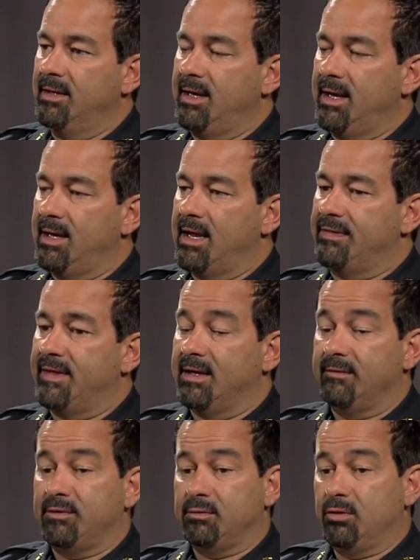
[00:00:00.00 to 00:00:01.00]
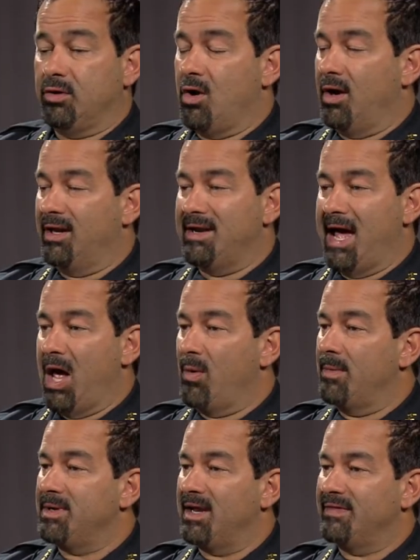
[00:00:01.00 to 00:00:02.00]
And I think if you look on it now,
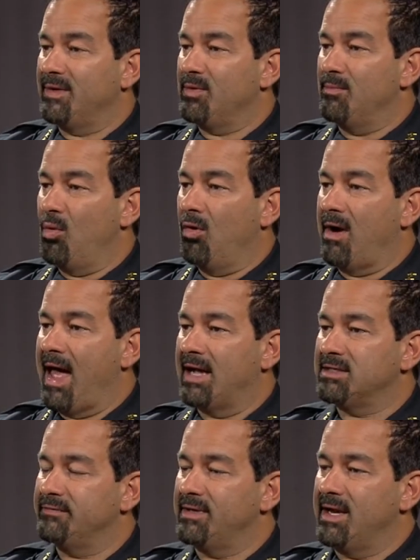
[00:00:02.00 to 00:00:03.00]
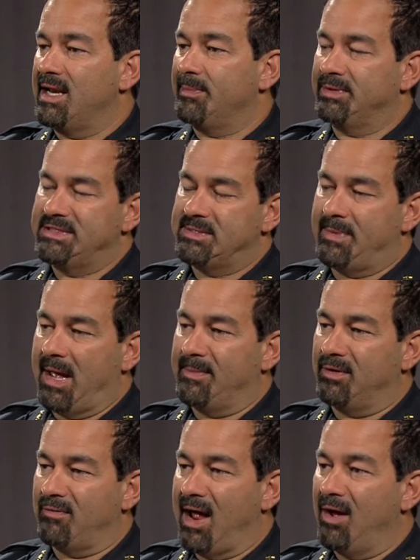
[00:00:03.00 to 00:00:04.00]
I mean, I think we're more active than any police
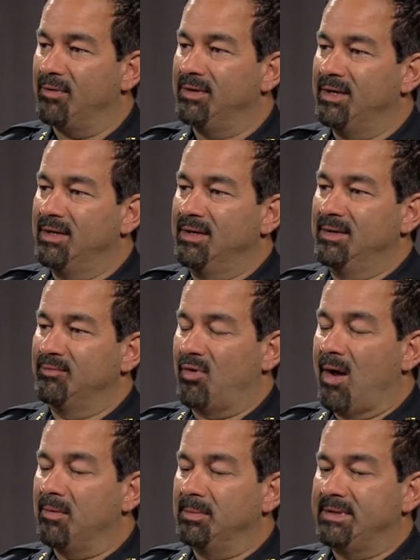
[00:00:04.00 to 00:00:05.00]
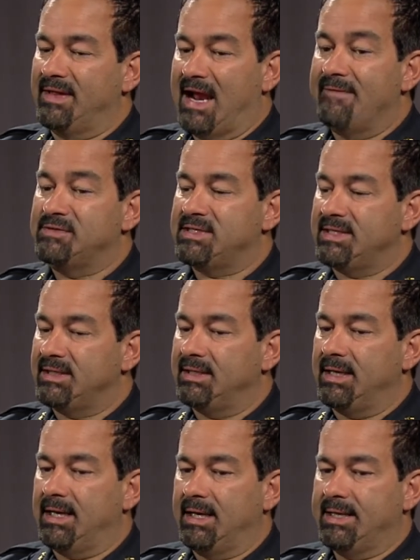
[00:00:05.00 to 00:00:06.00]
department around, probably, that I've seen.
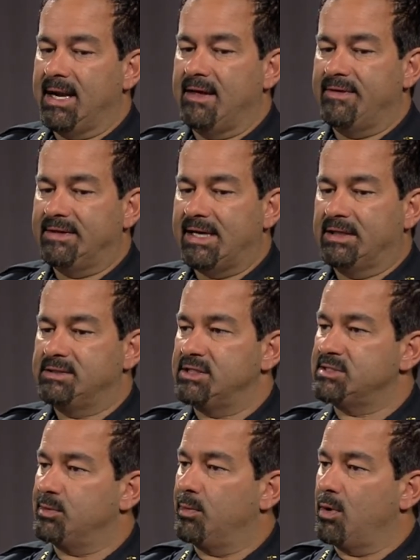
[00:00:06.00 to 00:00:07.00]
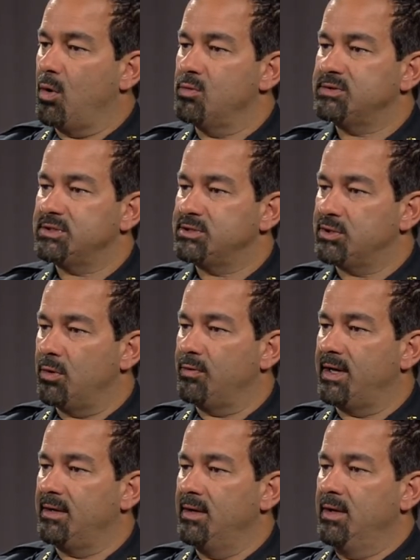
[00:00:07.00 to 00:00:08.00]
And again, I think that just goes to show
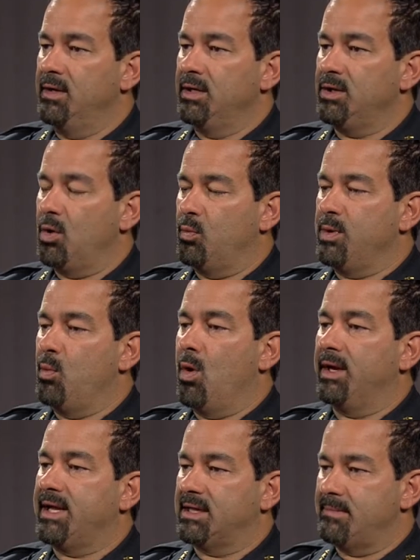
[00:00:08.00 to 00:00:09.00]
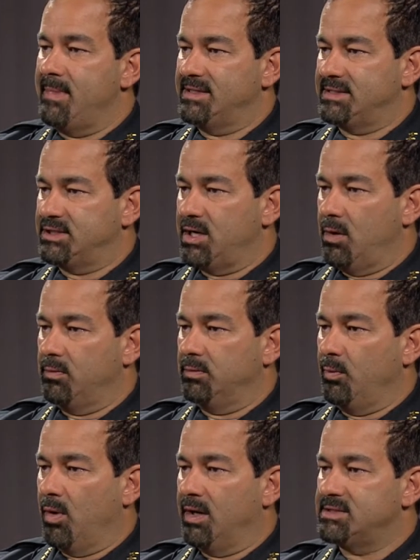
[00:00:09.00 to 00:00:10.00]
that, you know, we want to get the message out.
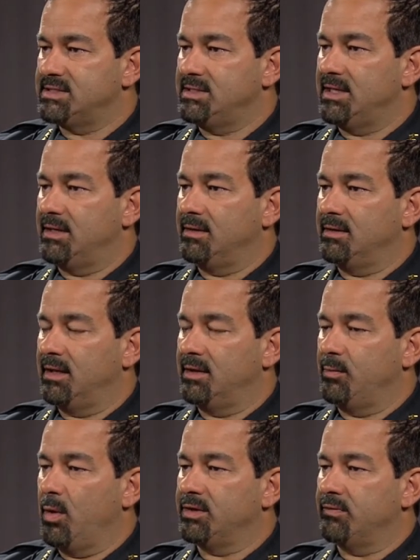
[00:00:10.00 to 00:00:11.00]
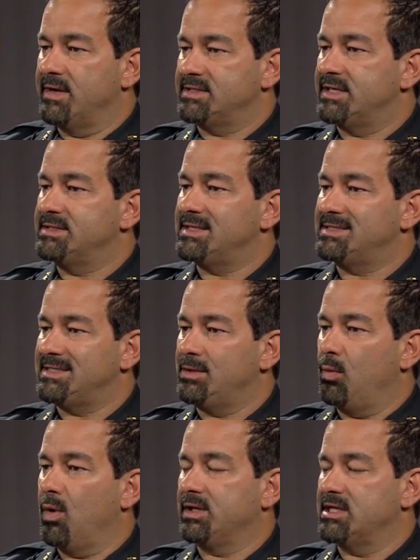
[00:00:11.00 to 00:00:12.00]
We want to see that, we want the residents to see
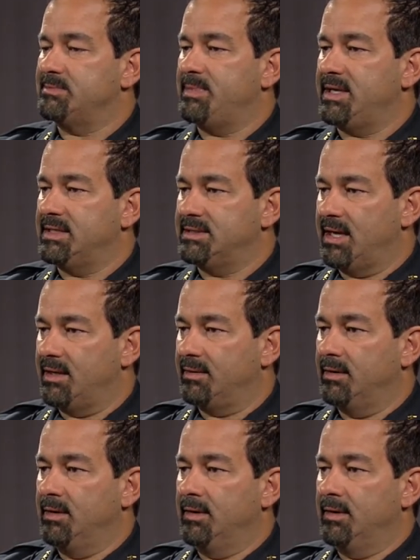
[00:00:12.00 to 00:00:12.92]
the work that's being done.